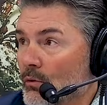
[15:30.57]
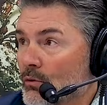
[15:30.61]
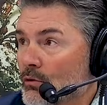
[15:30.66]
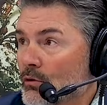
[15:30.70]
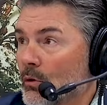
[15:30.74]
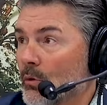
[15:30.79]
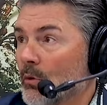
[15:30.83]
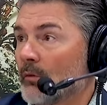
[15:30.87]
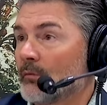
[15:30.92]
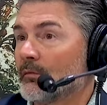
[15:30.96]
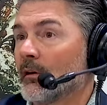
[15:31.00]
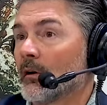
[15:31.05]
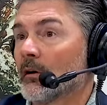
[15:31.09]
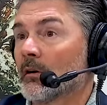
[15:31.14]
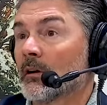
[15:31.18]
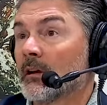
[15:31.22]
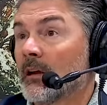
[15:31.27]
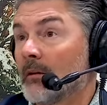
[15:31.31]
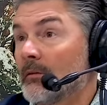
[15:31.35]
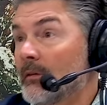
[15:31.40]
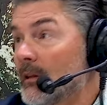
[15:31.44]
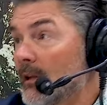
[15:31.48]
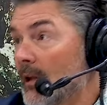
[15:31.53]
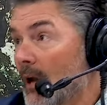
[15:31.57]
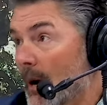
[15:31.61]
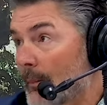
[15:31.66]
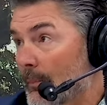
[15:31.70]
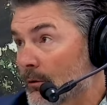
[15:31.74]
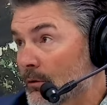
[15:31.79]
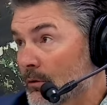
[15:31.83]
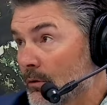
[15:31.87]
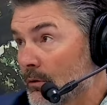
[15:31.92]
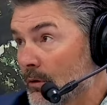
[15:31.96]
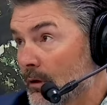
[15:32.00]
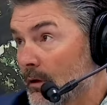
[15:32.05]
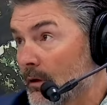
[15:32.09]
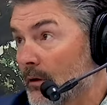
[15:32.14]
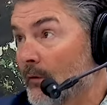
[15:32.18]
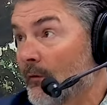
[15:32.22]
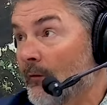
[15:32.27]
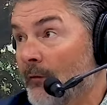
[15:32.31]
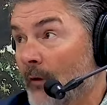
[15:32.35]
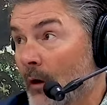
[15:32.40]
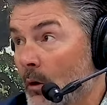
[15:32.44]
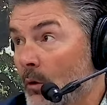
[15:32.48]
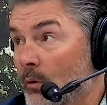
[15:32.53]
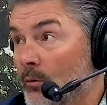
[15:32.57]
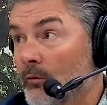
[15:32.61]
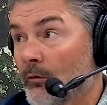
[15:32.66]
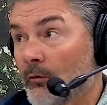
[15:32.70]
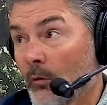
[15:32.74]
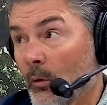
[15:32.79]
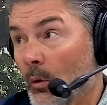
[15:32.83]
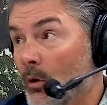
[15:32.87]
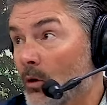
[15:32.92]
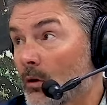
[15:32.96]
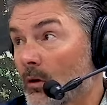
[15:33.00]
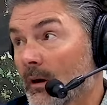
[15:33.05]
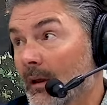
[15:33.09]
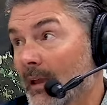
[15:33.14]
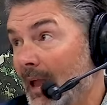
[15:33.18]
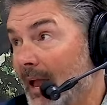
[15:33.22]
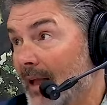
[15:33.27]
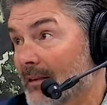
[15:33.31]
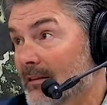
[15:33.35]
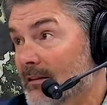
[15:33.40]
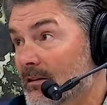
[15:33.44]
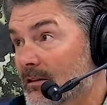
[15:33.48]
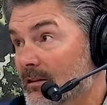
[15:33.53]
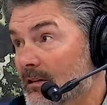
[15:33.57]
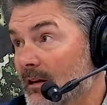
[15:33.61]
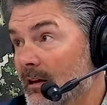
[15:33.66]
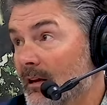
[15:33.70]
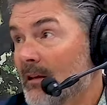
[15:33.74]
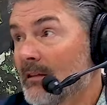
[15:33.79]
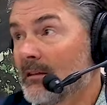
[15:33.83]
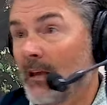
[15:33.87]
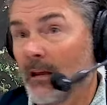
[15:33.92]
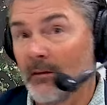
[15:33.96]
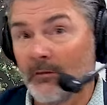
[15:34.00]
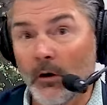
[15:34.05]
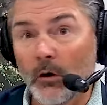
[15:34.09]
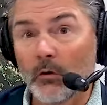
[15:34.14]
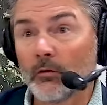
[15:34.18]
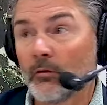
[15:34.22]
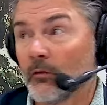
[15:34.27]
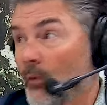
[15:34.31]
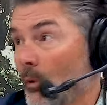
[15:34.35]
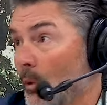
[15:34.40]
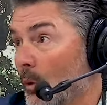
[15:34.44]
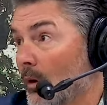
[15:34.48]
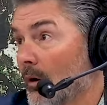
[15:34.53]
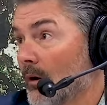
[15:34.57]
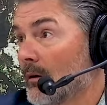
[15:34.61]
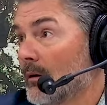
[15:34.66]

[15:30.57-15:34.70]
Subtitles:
So if they're given the opportunity to vote for or against, they vote for.